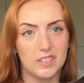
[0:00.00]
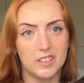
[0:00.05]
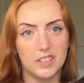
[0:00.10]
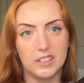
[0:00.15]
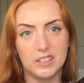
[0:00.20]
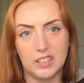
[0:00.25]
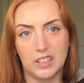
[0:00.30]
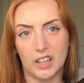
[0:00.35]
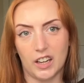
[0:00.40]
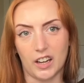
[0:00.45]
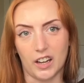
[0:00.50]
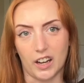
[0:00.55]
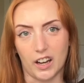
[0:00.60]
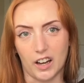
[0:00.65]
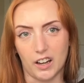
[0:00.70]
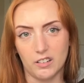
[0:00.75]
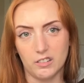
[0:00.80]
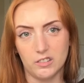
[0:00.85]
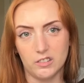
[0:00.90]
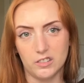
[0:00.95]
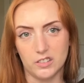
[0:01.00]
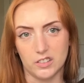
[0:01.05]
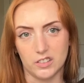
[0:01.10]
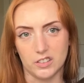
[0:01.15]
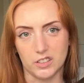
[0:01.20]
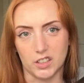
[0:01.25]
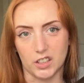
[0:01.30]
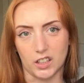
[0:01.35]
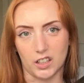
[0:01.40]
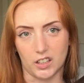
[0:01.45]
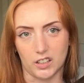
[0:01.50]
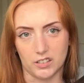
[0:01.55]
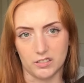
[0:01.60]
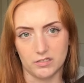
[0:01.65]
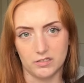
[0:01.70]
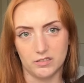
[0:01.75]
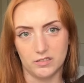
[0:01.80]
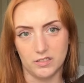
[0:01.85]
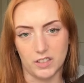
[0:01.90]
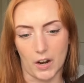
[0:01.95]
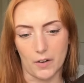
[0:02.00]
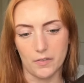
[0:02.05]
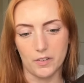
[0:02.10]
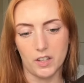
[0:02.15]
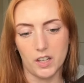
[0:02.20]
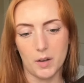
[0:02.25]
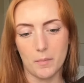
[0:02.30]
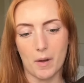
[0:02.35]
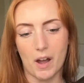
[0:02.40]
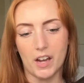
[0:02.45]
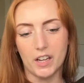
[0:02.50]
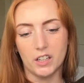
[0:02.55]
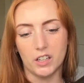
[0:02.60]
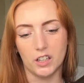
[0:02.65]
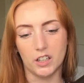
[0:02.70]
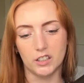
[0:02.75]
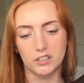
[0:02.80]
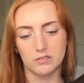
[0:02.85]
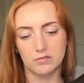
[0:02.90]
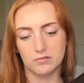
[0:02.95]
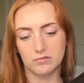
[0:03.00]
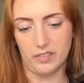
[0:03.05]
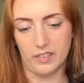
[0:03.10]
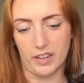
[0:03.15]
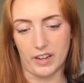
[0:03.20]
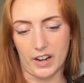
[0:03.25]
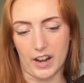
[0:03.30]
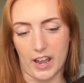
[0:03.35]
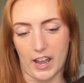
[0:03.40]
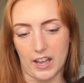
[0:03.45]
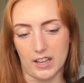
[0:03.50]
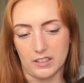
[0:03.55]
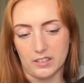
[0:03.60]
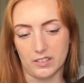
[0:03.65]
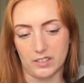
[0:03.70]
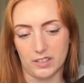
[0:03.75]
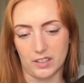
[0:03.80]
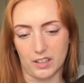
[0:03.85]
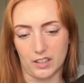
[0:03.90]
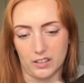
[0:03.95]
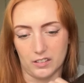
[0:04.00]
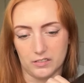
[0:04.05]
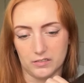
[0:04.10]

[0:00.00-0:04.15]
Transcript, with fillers: yeah, how old is she? Definitely a minor. Nasty.